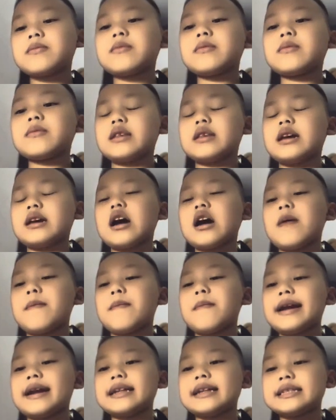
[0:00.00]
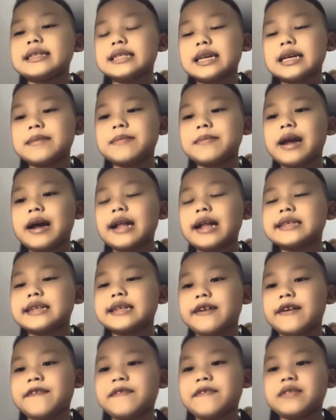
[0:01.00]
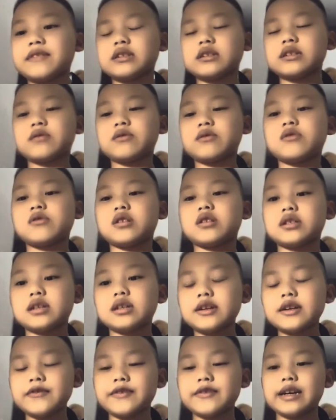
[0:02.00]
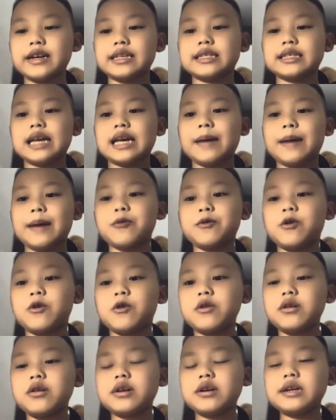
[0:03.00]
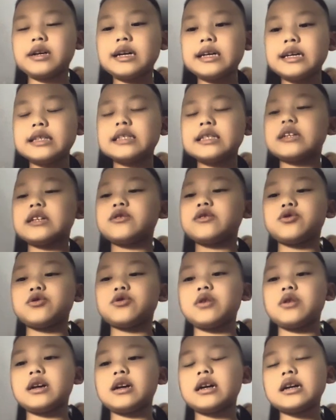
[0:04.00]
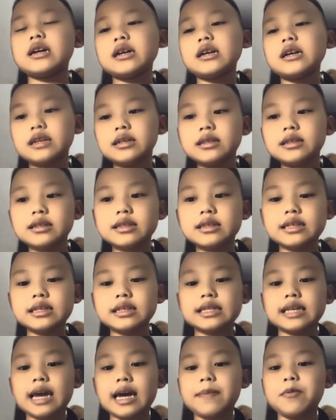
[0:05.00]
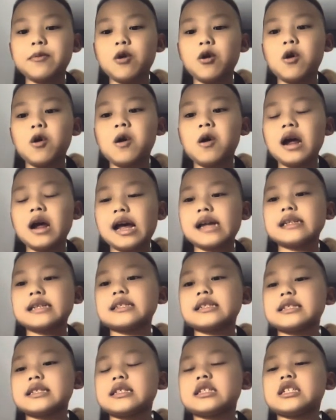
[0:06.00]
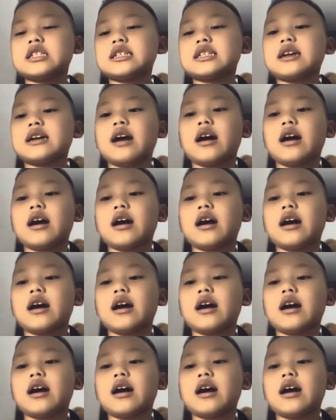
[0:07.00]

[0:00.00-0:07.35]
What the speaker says: There are many things made of the wood. For example, the ruler, the table, and the chair.